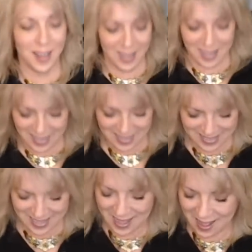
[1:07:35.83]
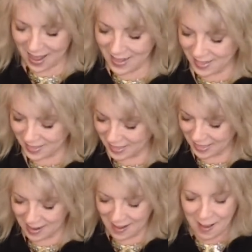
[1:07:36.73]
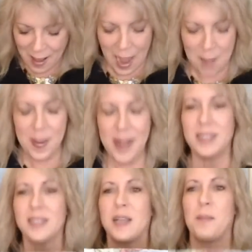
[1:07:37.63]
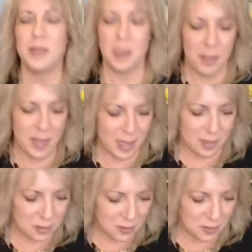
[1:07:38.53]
I just I picked this up at the bins.